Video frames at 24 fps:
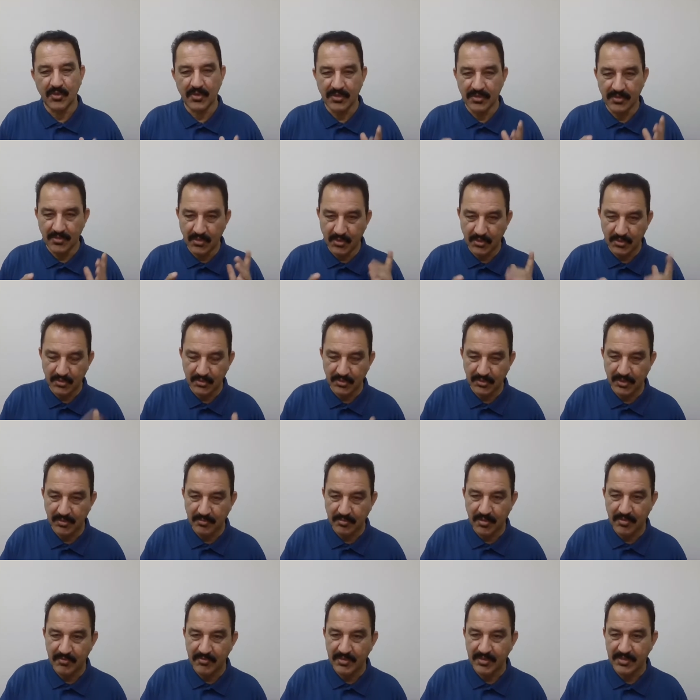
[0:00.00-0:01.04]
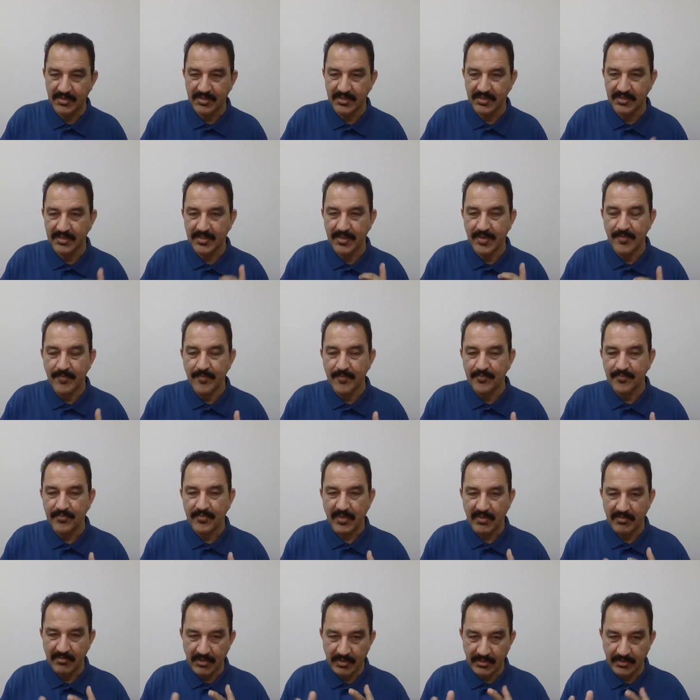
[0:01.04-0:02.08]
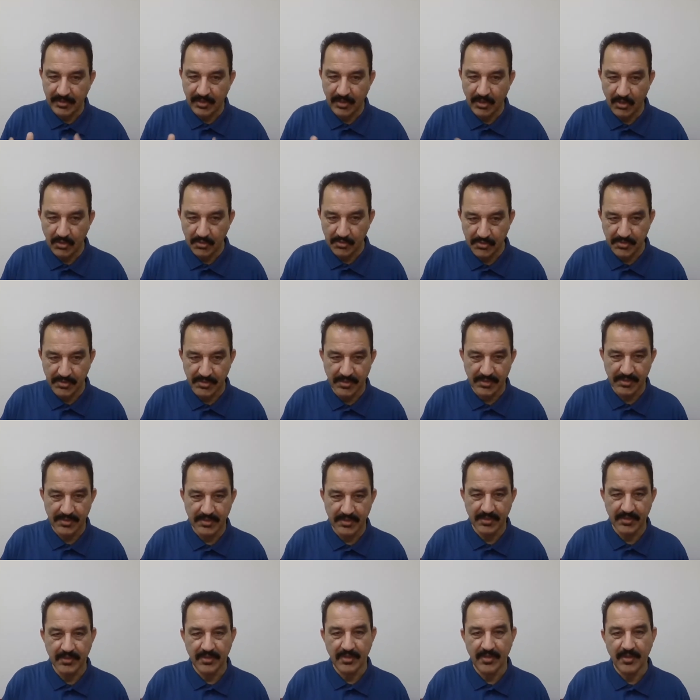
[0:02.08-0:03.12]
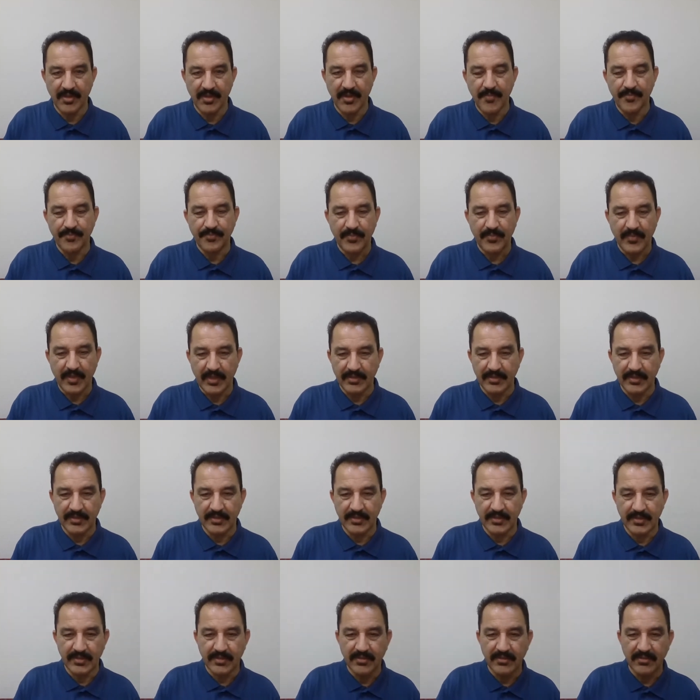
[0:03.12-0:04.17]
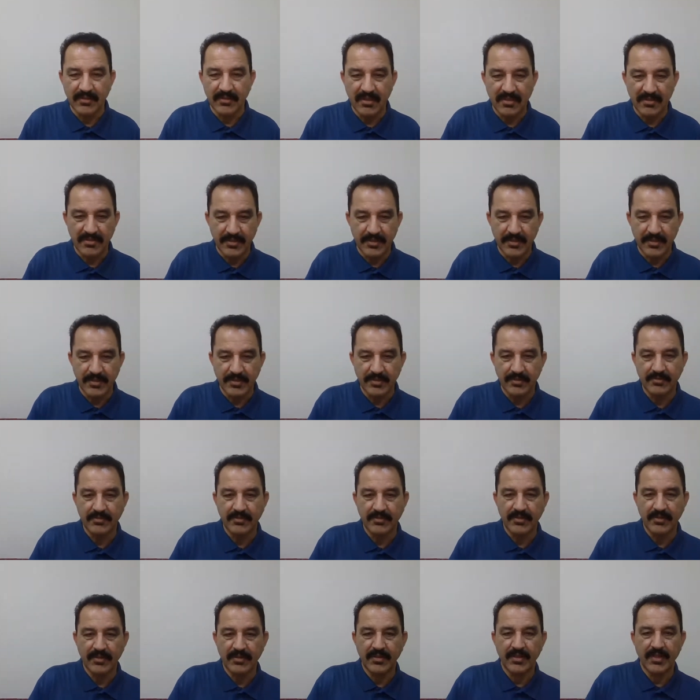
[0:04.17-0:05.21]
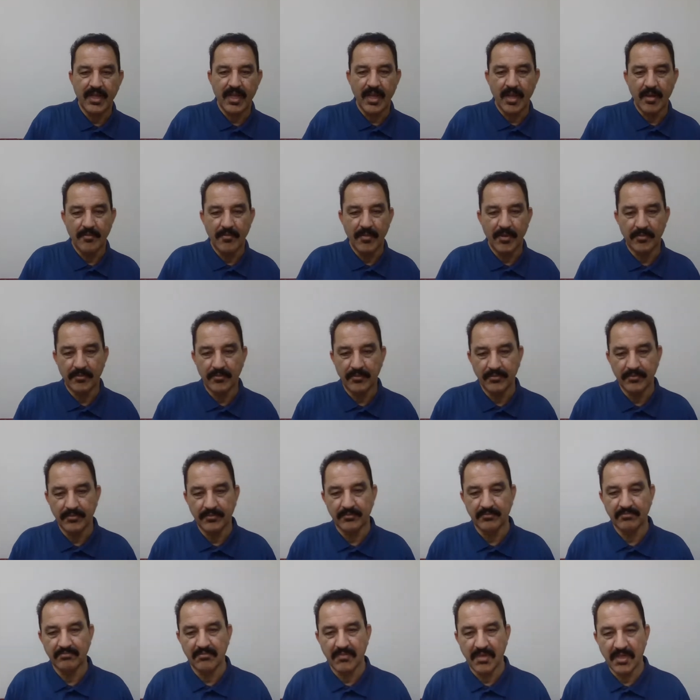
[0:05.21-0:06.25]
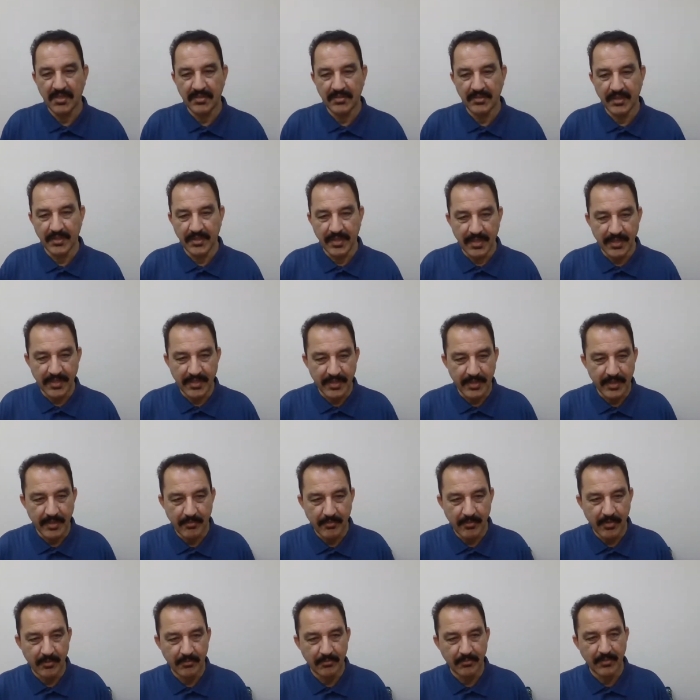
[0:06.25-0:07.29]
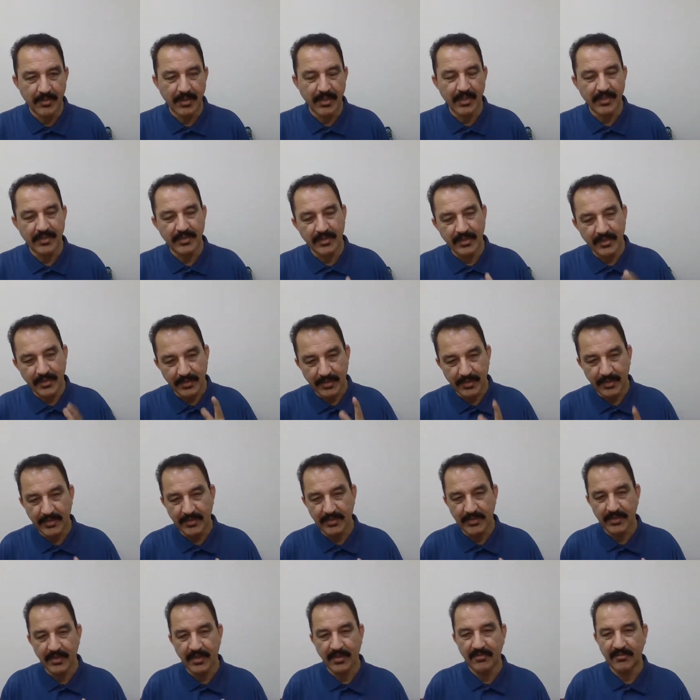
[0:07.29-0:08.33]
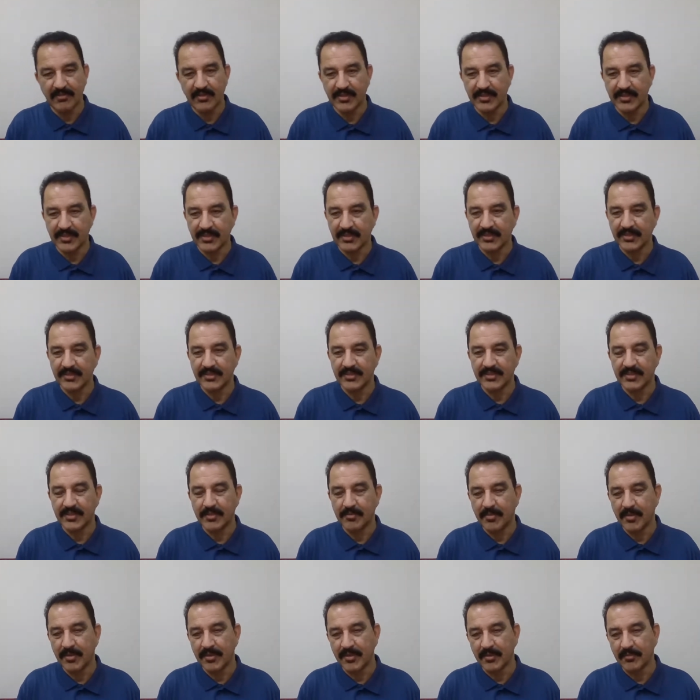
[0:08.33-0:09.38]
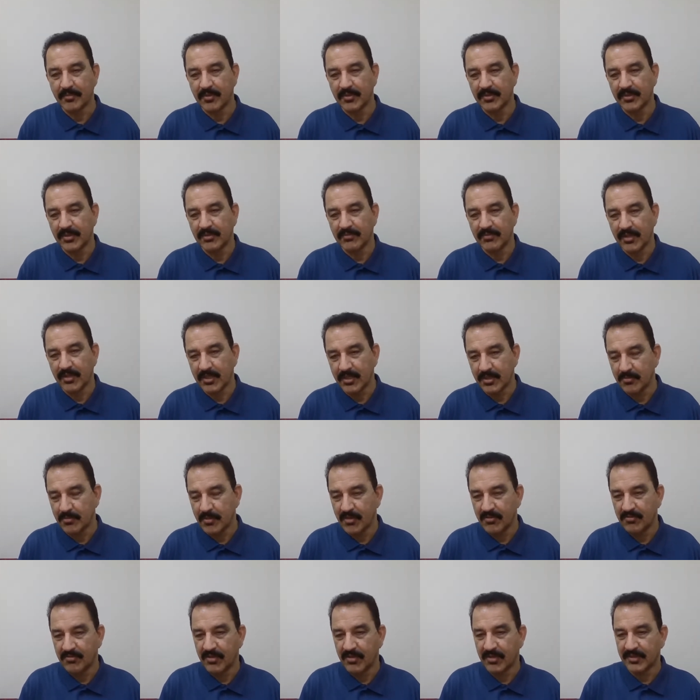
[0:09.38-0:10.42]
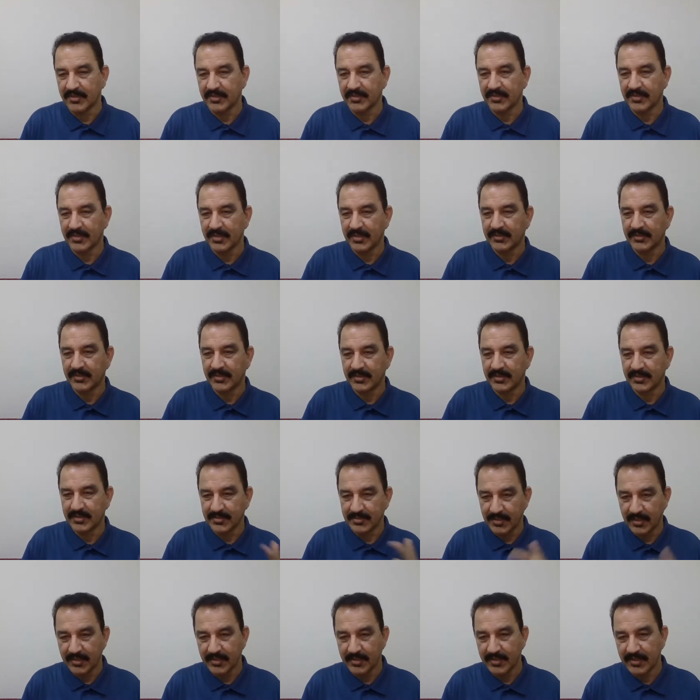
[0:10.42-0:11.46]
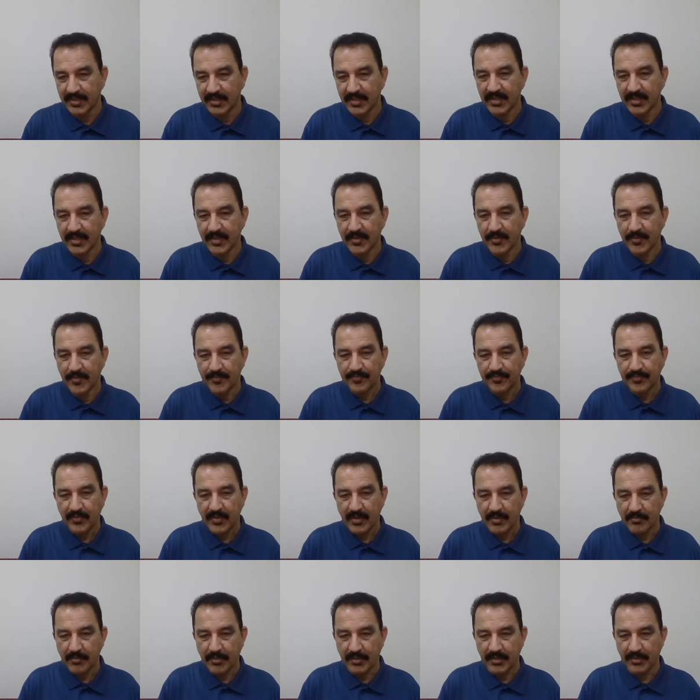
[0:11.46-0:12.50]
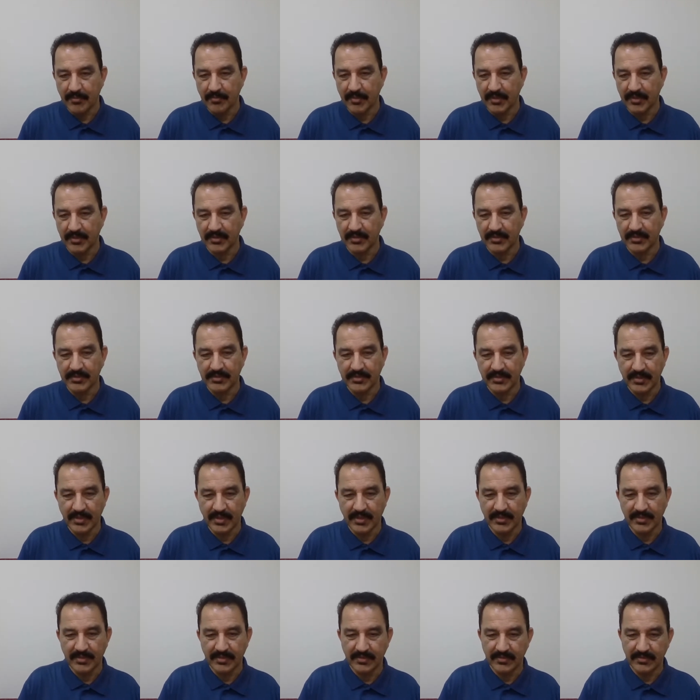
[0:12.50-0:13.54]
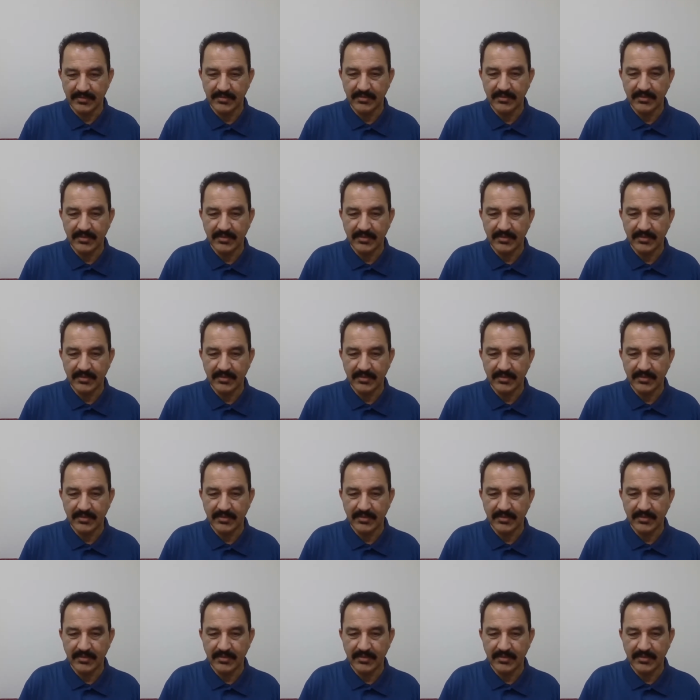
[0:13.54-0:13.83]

we go to the PVC for the house connection, this is 100 mm and the 90 mm. And again, I will say this depend upon the volume of water and the design parameters, and